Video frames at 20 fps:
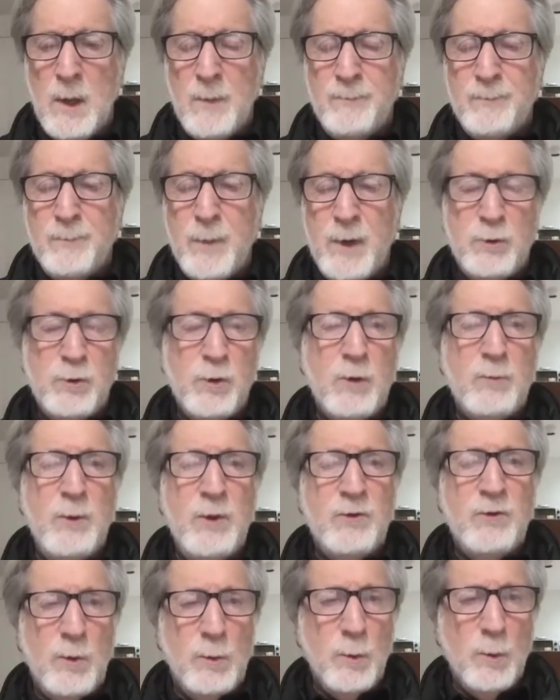But it took me
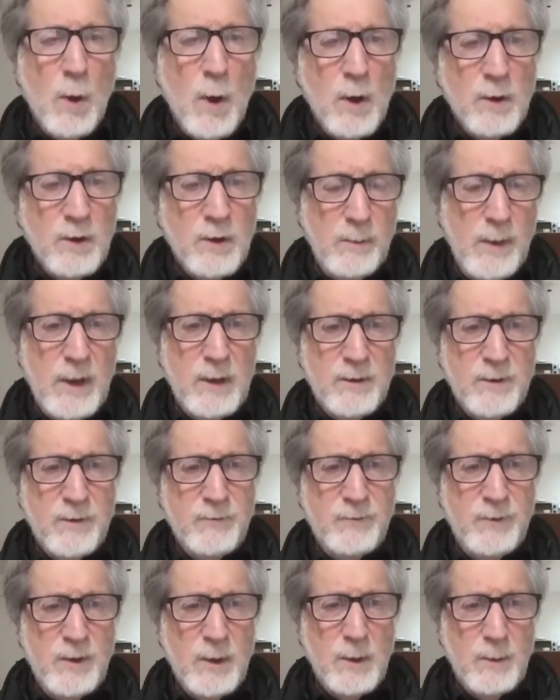so long to make the
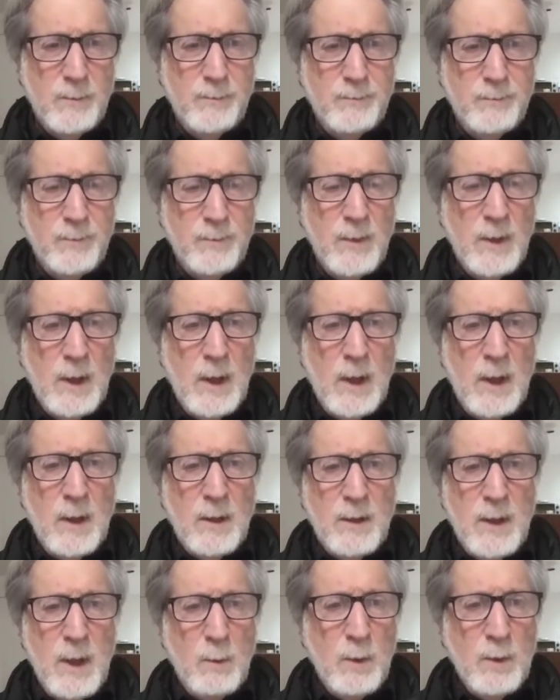film
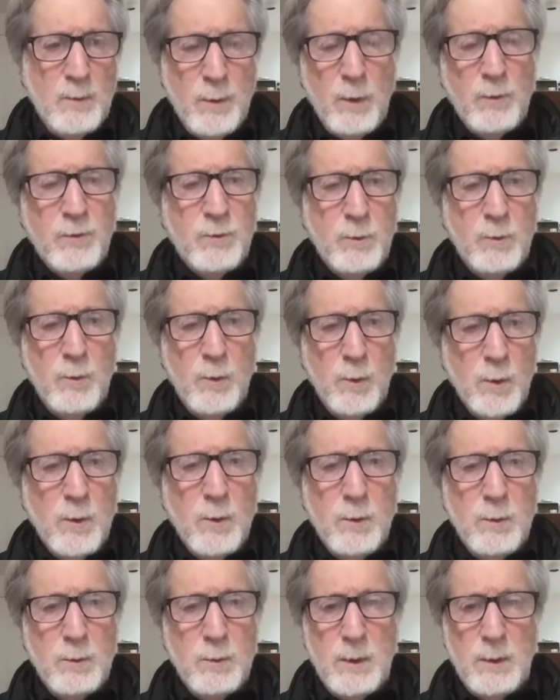that we both
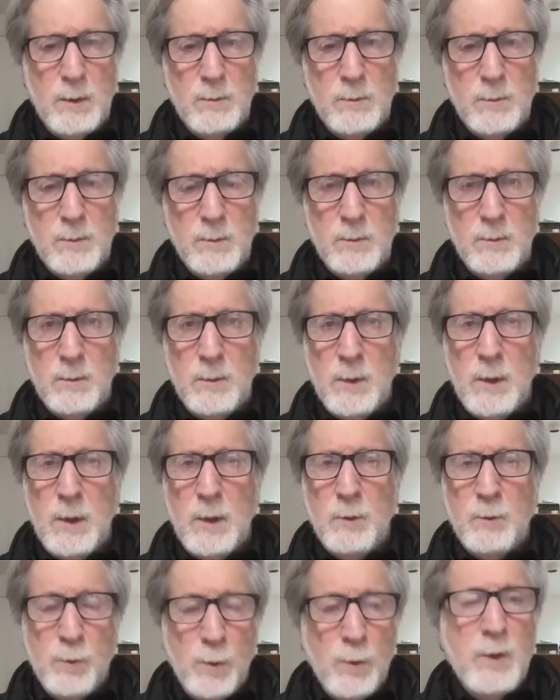grew
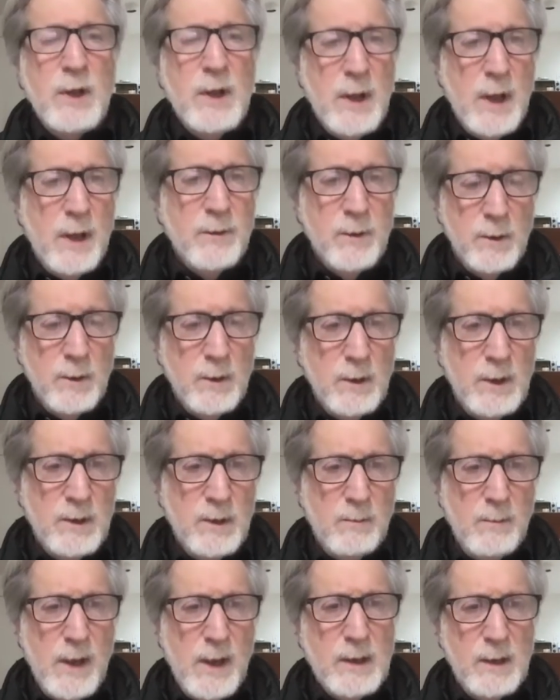together in
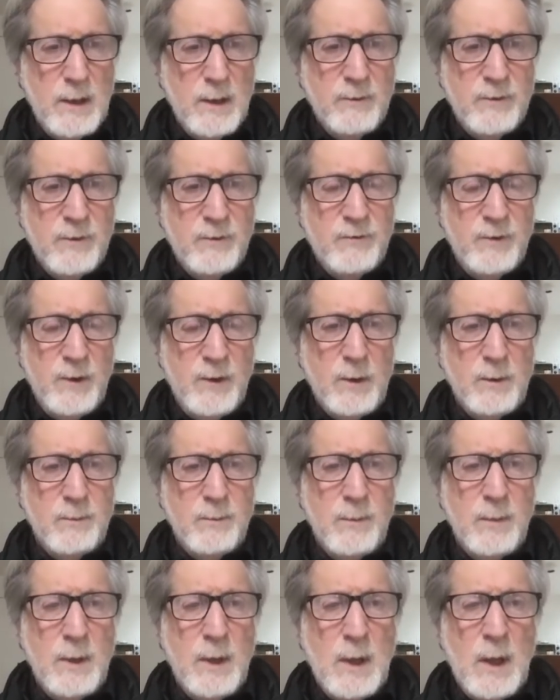the making of the
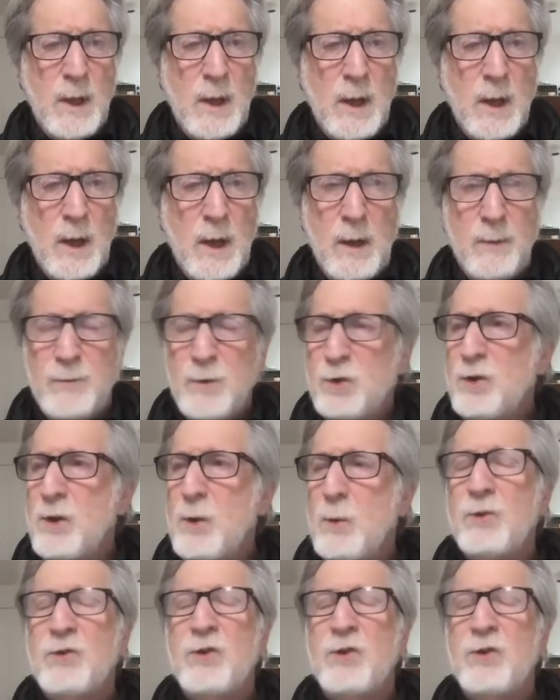film. She was